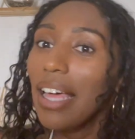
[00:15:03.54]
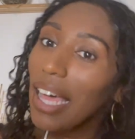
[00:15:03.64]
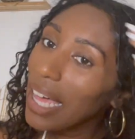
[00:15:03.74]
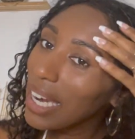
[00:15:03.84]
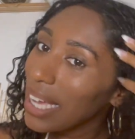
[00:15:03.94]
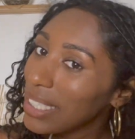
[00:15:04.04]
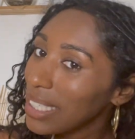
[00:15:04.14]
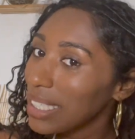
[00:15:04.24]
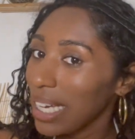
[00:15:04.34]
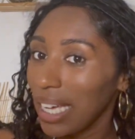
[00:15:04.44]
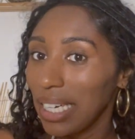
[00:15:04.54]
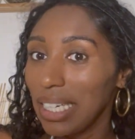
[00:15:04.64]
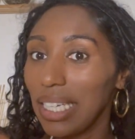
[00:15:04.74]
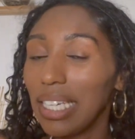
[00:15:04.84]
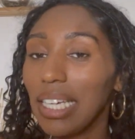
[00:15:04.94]
and I did
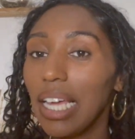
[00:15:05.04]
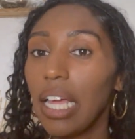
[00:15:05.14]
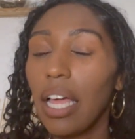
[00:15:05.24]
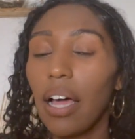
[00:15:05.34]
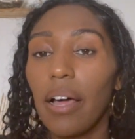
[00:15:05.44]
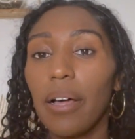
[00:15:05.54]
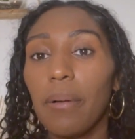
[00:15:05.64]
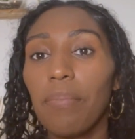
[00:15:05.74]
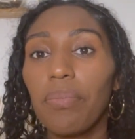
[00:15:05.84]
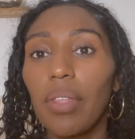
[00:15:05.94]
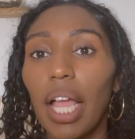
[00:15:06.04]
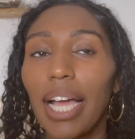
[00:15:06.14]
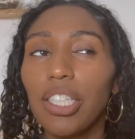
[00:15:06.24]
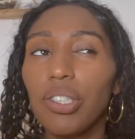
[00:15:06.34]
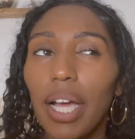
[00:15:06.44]
90.
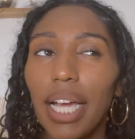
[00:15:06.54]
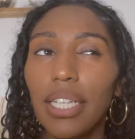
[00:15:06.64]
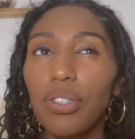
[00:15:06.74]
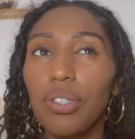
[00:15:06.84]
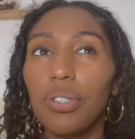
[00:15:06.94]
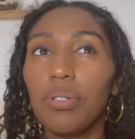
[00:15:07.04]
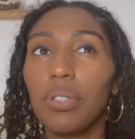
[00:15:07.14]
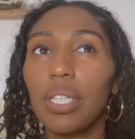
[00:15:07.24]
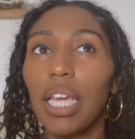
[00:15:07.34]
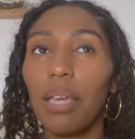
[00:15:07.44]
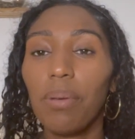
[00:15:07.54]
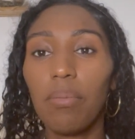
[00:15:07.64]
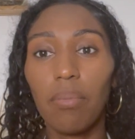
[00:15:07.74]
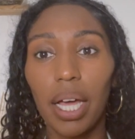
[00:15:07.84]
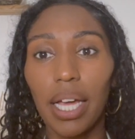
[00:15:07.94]
I tried to keep
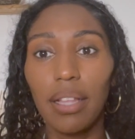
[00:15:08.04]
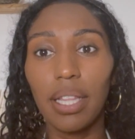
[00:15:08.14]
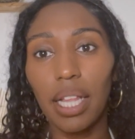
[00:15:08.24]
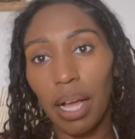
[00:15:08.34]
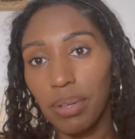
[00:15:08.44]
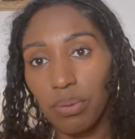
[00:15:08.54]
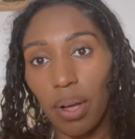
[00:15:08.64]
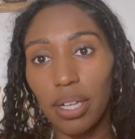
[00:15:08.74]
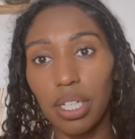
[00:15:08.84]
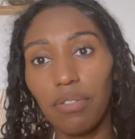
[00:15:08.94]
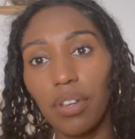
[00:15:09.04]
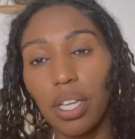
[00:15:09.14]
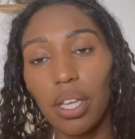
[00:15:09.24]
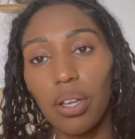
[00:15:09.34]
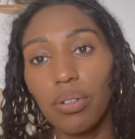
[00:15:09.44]
in mind that I was watching
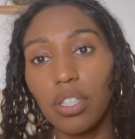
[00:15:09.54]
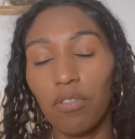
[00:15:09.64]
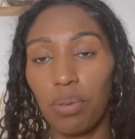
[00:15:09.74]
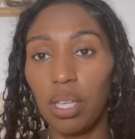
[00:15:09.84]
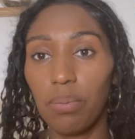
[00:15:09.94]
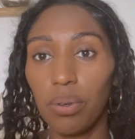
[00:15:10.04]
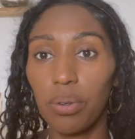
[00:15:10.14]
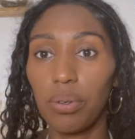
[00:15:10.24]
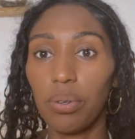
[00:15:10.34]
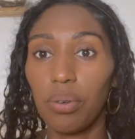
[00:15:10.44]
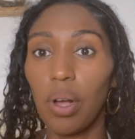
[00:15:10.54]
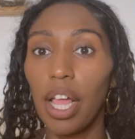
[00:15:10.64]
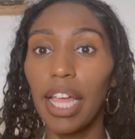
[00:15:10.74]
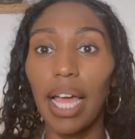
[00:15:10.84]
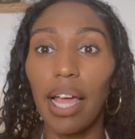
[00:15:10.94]
videos of people who
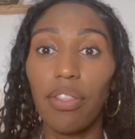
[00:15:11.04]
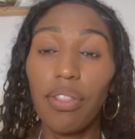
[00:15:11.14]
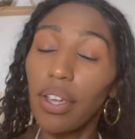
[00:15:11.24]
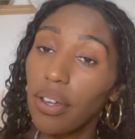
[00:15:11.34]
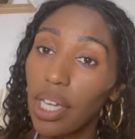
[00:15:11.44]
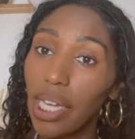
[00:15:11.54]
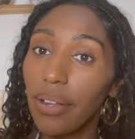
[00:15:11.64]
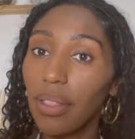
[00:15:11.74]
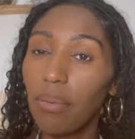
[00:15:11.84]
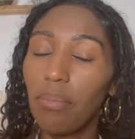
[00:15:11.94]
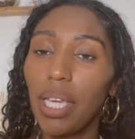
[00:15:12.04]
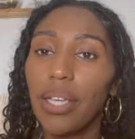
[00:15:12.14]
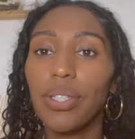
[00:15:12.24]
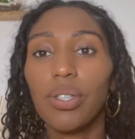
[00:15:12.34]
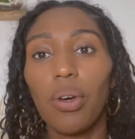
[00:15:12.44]
had thicker hair than
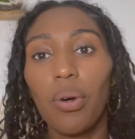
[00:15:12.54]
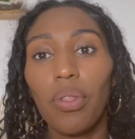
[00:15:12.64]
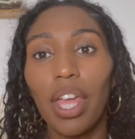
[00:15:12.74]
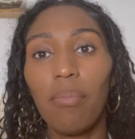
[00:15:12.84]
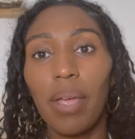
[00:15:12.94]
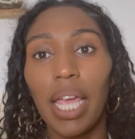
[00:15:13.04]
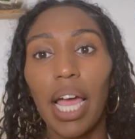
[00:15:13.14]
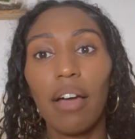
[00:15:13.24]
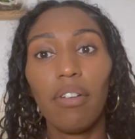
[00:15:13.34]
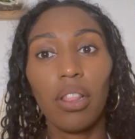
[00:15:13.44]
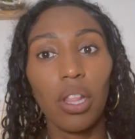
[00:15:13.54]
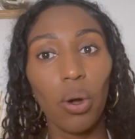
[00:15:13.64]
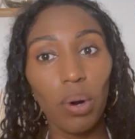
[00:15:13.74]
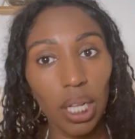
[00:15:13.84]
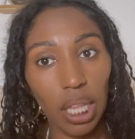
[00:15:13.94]
me, so they may have a
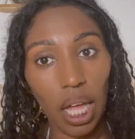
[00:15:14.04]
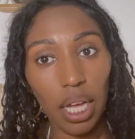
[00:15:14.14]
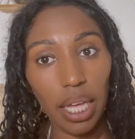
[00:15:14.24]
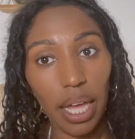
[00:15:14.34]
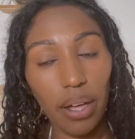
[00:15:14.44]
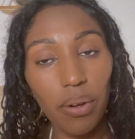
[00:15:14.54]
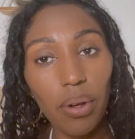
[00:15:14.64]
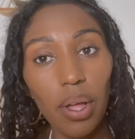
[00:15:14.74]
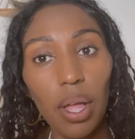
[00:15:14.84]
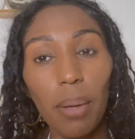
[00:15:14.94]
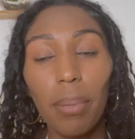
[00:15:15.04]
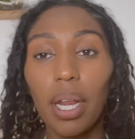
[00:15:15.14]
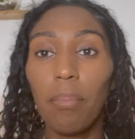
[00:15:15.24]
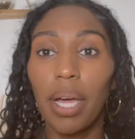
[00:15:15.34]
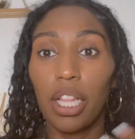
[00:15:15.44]
lower lock count, but
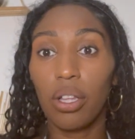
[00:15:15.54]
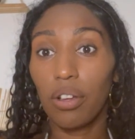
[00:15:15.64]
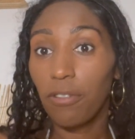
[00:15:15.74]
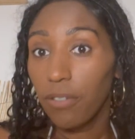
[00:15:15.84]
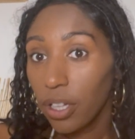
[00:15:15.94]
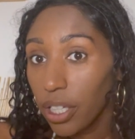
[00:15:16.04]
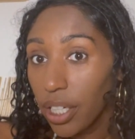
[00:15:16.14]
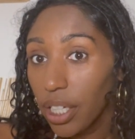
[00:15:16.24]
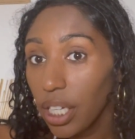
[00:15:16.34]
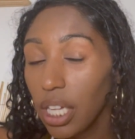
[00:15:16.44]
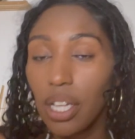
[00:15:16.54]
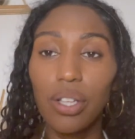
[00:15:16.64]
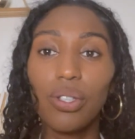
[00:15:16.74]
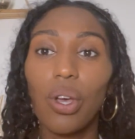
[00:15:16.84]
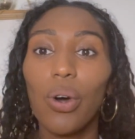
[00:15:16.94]
it might look fuller.
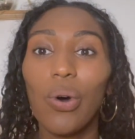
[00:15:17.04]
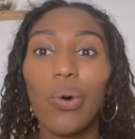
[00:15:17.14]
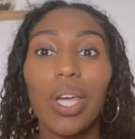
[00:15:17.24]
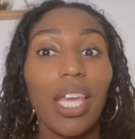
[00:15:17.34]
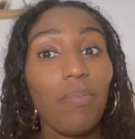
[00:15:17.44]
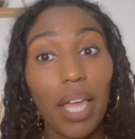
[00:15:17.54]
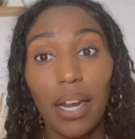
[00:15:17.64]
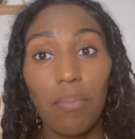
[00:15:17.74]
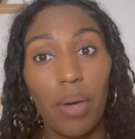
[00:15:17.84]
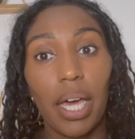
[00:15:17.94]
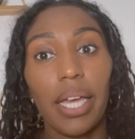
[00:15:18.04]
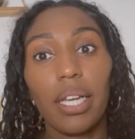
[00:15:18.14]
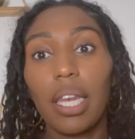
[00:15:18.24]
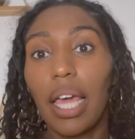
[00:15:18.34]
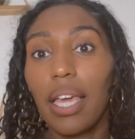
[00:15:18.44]
So keep that in
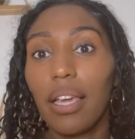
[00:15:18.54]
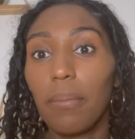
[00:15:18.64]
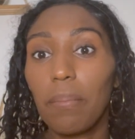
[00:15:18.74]
mind. Like,